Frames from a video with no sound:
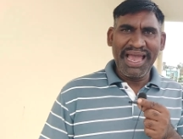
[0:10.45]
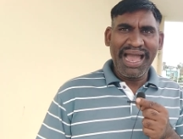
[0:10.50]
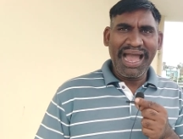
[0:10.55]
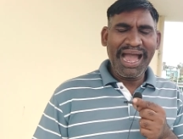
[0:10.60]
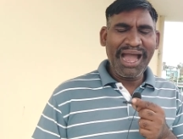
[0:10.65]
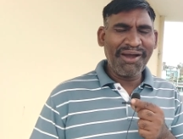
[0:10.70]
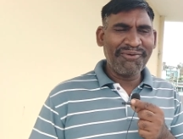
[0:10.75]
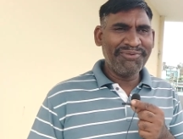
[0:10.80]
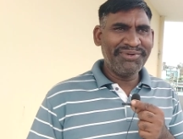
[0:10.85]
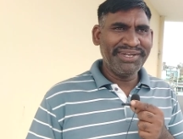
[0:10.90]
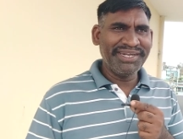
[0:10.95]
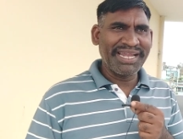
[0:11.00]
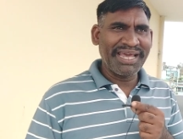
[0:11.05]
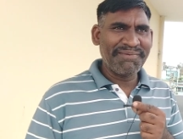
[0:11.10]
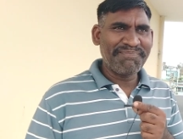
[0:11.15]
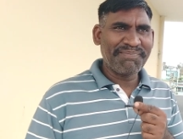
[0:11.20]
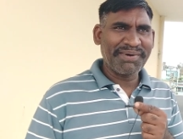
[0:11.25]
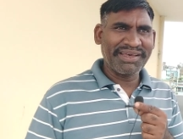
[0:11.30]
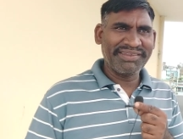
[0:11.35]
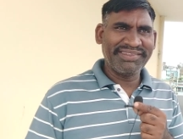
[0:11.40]
how did i
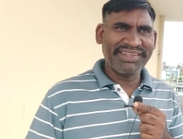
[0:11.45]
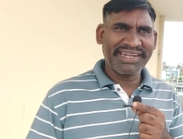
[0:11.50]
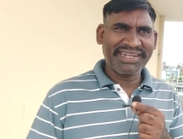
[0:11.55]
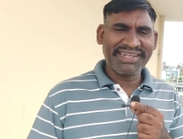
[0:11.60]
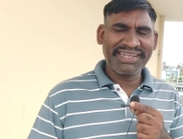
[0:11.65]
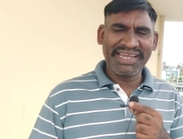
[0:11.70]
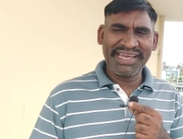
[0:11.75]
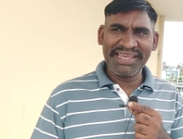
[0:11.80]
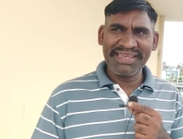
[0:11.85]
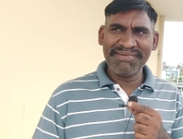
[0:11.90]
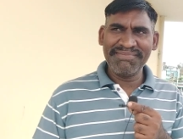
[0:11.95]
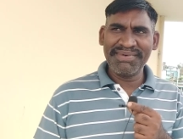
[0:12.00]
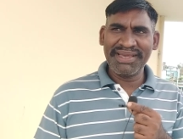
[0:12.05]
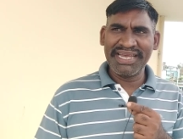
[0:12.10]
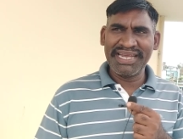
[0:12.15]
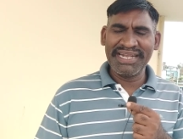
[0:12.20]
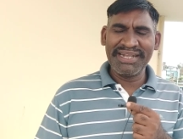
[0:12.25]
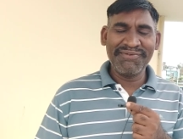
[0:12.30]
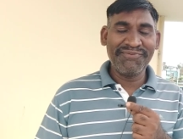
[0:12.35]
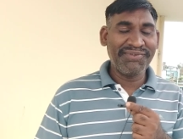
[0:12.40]
pass that time
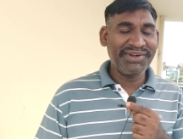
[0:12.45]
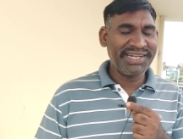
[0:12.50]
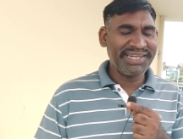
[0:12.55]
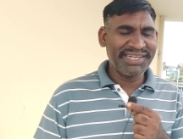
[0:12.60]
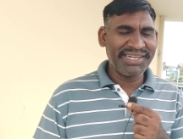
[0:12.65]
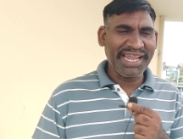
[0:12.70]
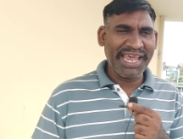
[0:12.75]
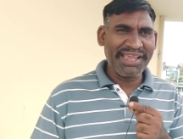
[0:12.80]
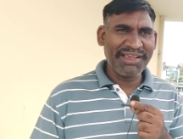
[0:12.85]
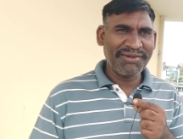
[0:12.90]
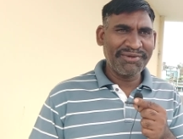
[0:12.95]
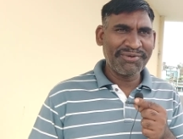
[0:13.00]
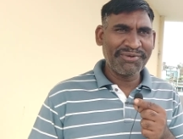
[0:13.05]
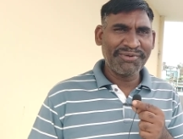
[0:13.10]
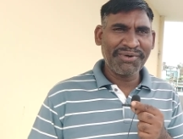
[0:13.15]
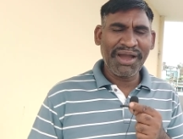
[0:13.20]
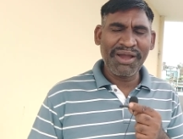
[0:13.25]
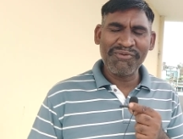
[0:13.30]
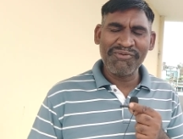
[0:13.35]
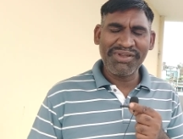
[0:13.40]
and where did i
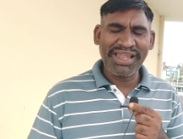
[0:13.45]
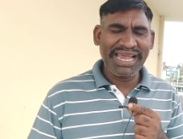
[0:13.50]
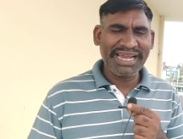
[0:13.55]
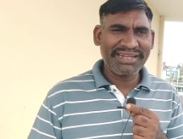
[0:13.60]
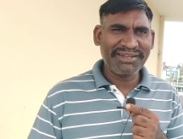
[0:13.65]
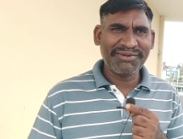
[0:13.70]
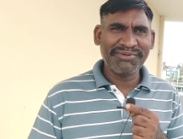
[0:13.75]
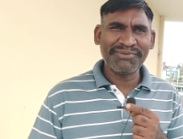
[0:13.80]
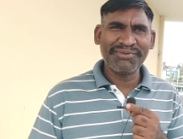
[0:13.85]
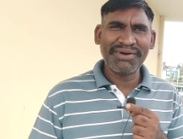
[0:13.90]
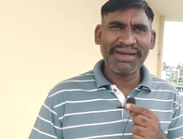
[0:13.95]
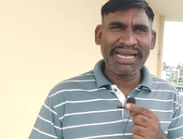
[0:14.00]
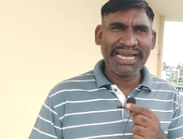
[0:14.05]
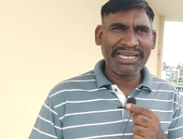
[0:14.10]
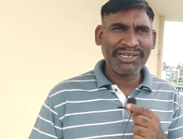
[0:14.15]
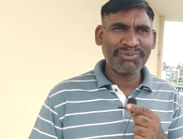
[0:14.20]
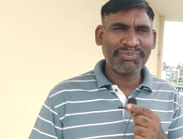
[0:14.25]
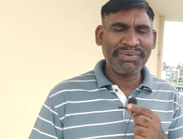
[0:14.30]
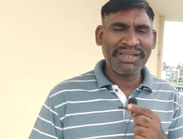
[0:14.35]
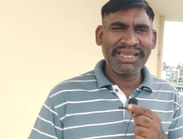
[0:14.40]
go i would like to
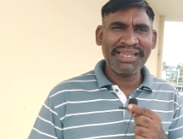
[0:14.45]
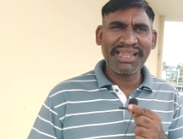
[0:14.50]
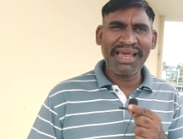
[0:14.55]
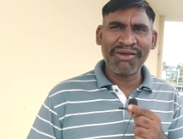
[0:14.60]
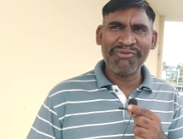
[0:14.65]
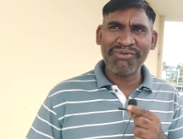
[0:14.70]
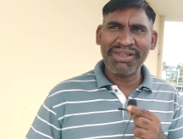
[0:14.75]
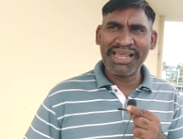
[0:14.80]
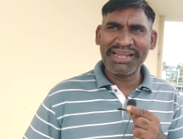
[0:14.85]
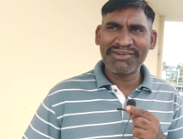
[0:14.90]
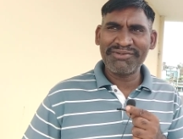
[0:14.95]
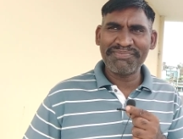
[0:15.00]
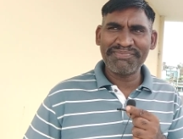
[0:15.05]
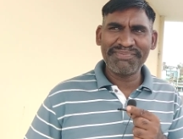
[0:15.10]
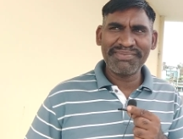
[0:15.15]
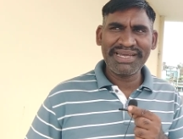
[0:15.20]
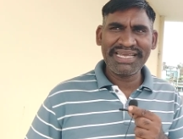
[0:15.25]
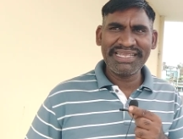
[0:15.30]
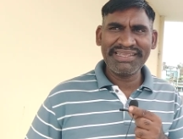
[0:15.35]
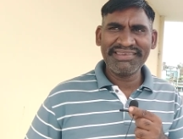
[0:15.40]
explain i would like to
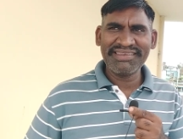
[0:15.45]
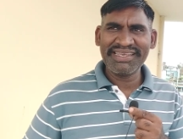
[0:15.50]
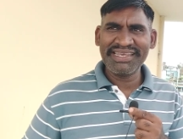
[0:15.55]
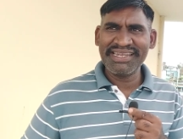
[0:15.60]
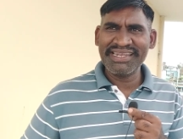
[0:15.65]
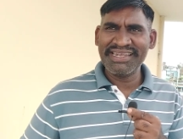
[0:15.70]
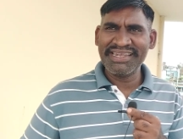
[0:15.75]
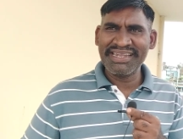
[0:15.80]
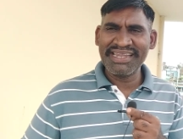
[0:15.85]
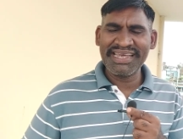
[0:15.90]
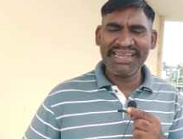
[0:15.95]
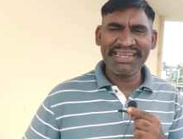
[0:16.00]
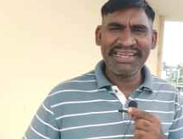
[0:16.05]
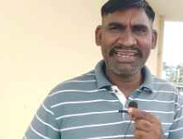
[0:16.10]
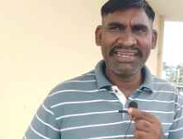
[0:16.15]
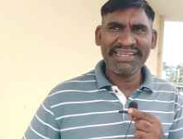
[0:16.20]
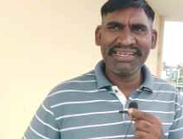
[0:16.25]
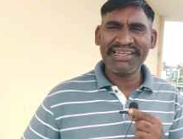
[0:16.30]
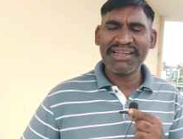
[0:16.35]
mention narrate